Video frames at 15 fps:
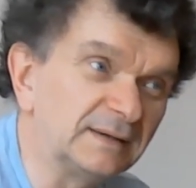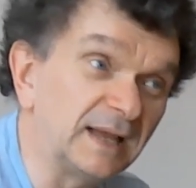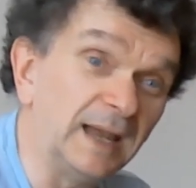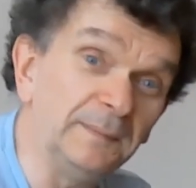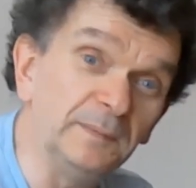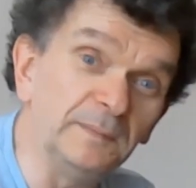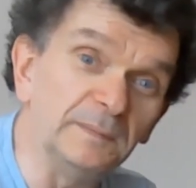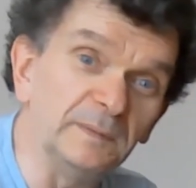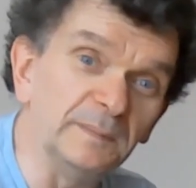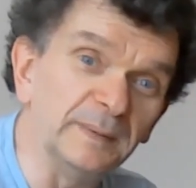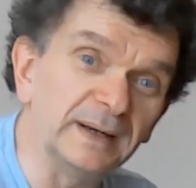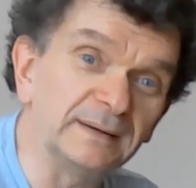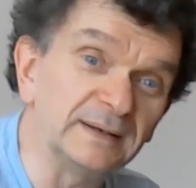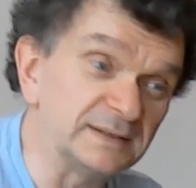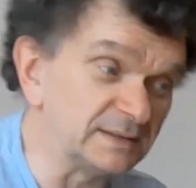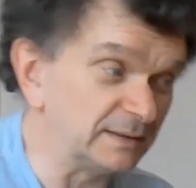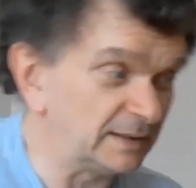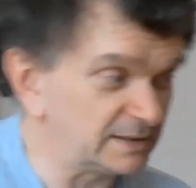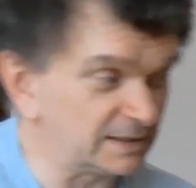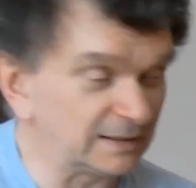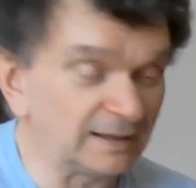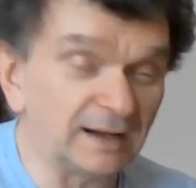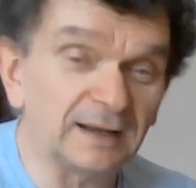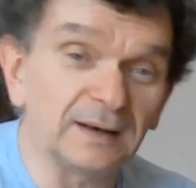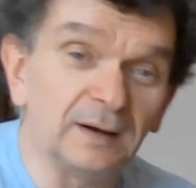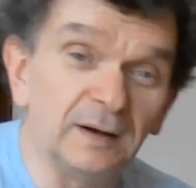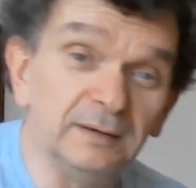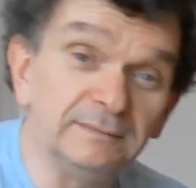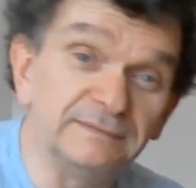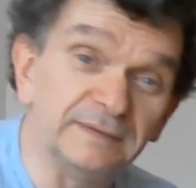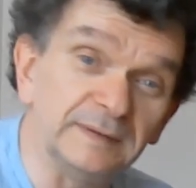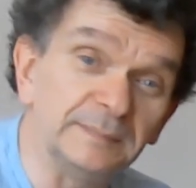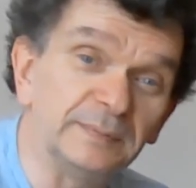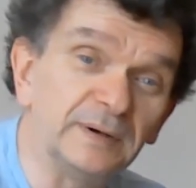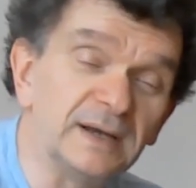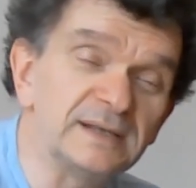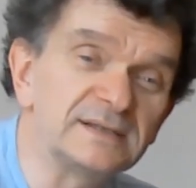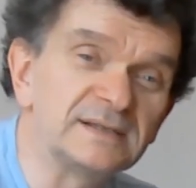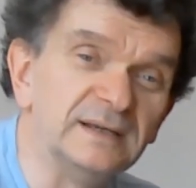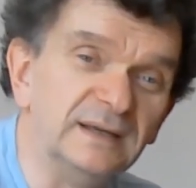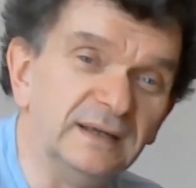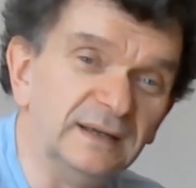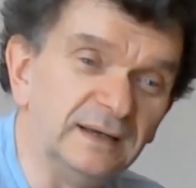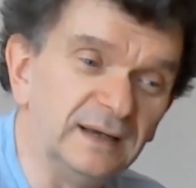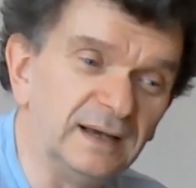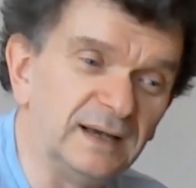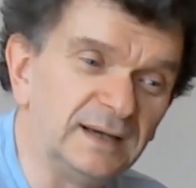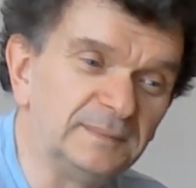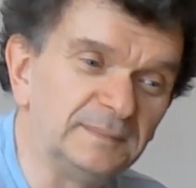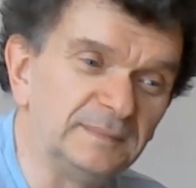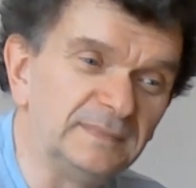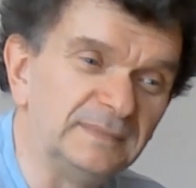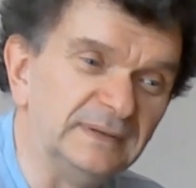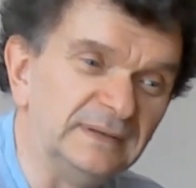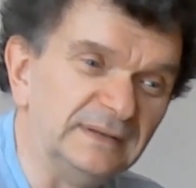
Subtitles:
capable mount, as you kind of hope for the price, and